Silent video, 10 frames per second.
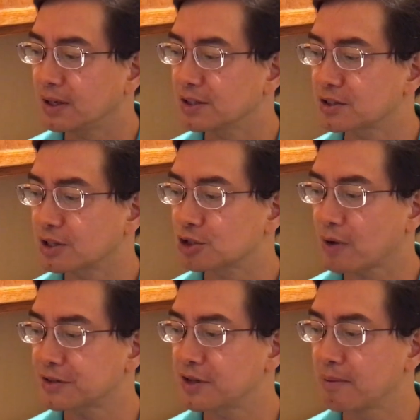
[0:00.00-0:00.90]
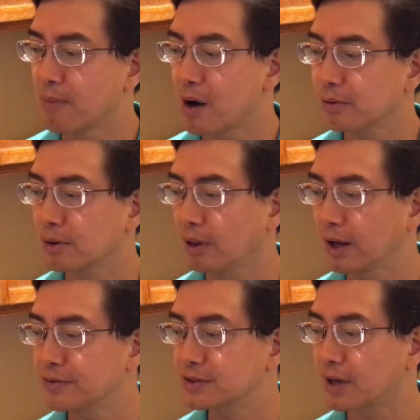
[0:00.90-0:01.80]
is stress and modern
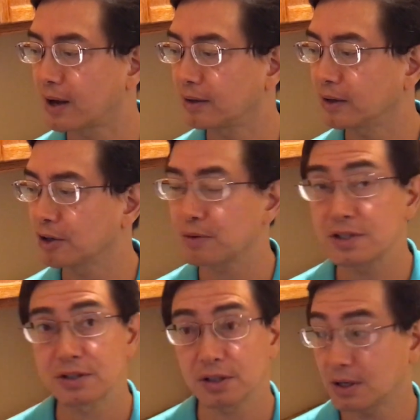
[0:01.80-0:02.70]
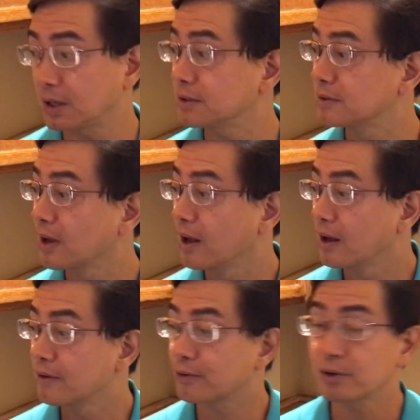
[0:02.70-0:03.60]
lifestyle increase the need
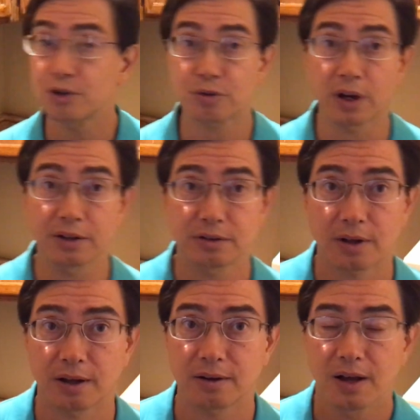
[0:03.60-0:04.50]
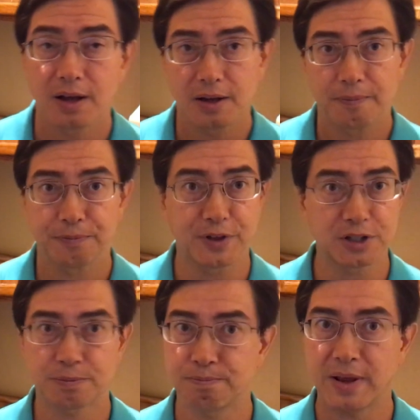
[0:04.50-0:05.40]
for nutrients, and
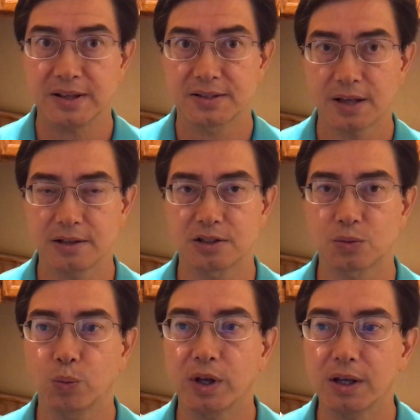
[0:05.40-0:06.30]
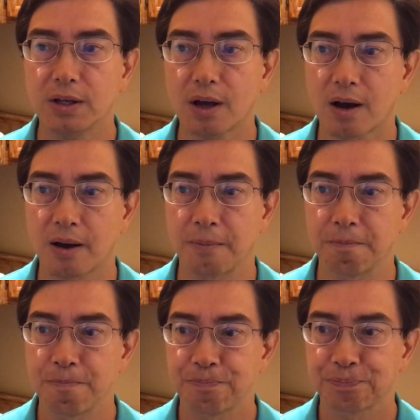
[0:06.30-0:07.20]
this makes sense. We
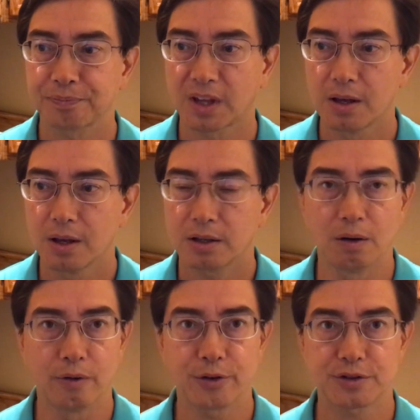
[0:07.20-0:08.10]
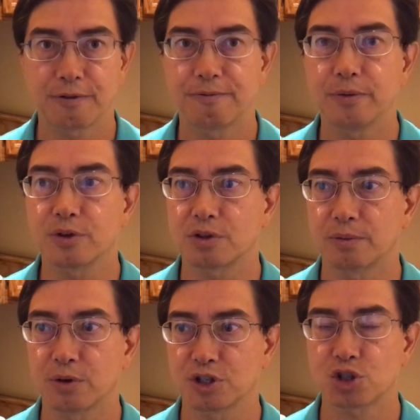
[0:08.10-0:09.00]

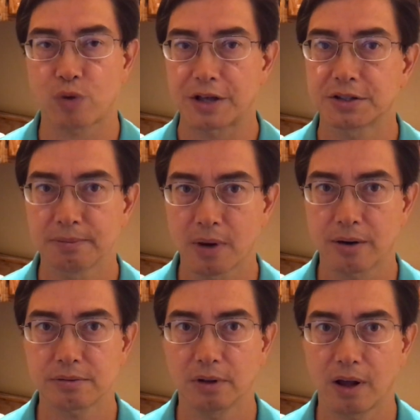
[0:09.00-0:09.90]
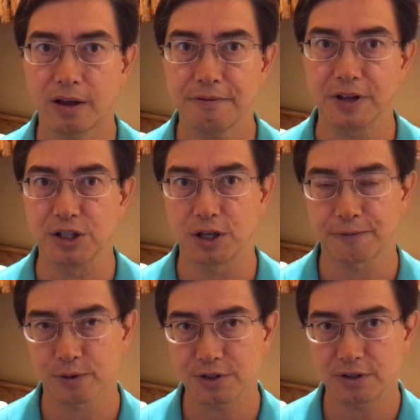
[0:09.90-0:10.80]
there's stress in modern life. It
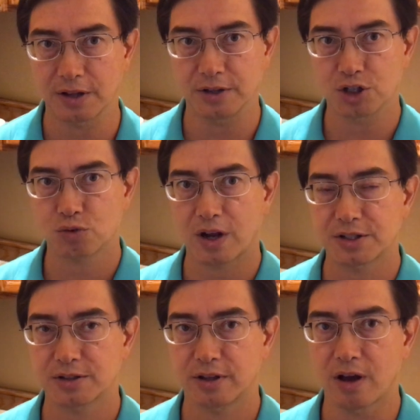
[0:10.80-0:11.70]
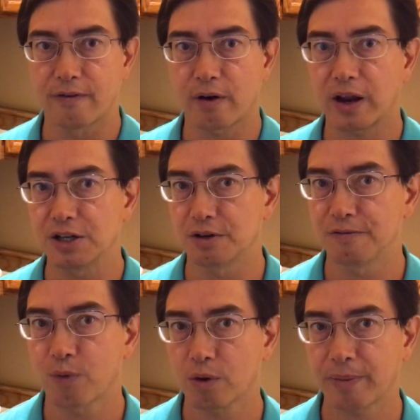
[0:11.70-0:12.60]
differs than the stress of our
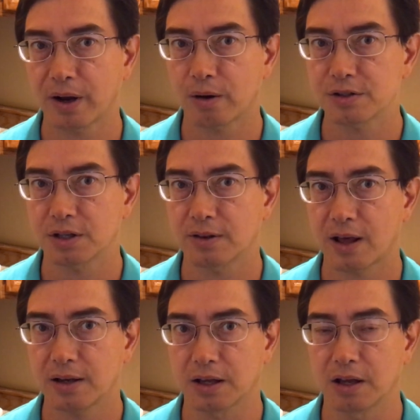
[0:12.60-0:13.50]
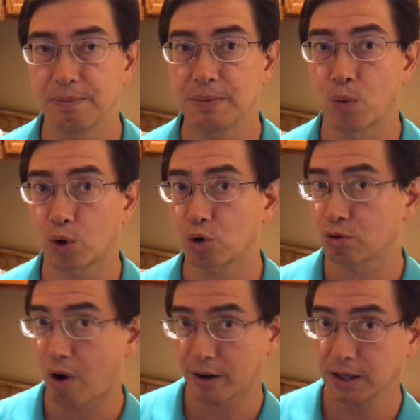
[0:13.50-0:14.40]
ancient forebears in that it can be more
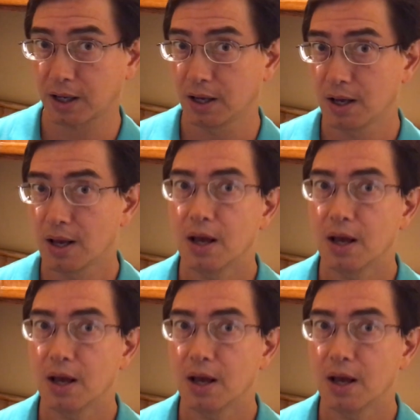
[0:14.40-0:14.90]
chronic.